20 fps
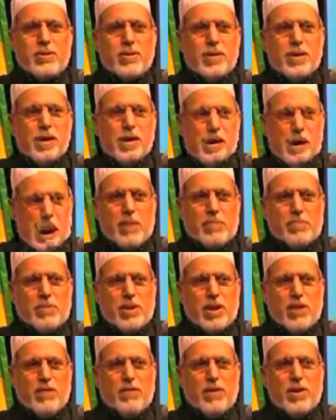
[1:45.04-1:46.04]

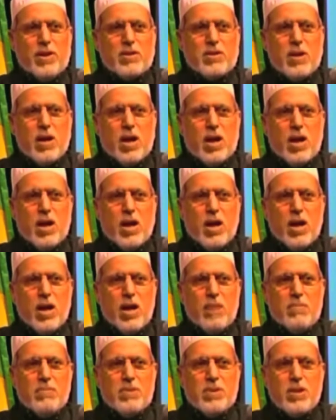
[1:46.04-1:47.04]
except if it is
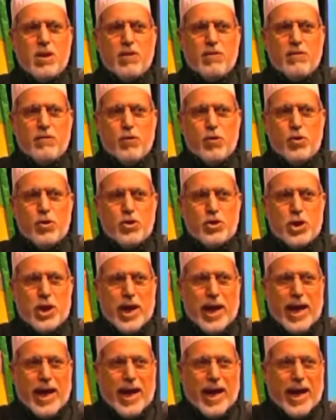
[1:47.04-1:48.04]
arms for
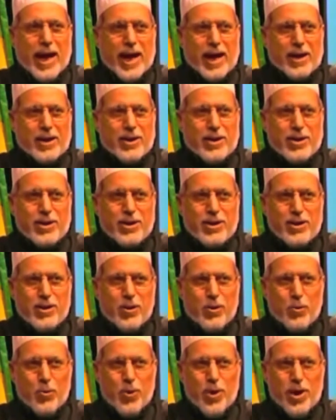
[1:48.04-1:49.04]
jihad.
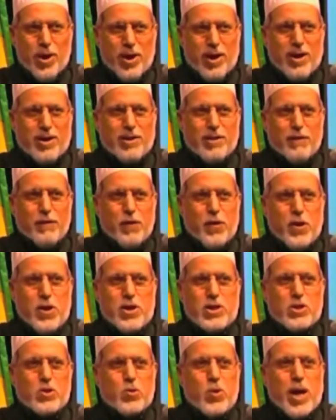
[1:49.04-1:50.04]
We are the
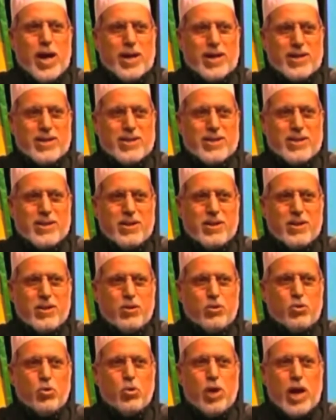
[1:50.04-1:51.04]
first ones
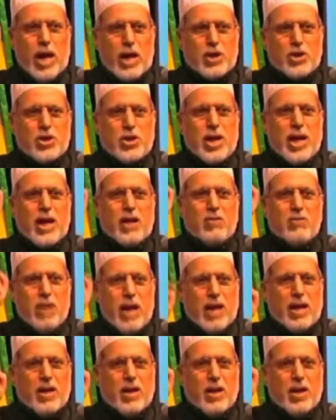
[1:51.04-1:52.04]
to rush and
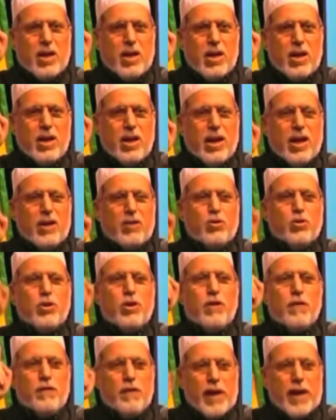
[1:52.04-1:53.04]
run to
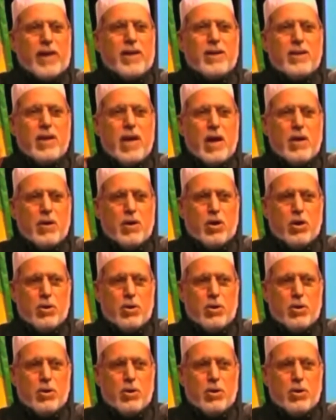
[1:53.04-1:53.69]
defend our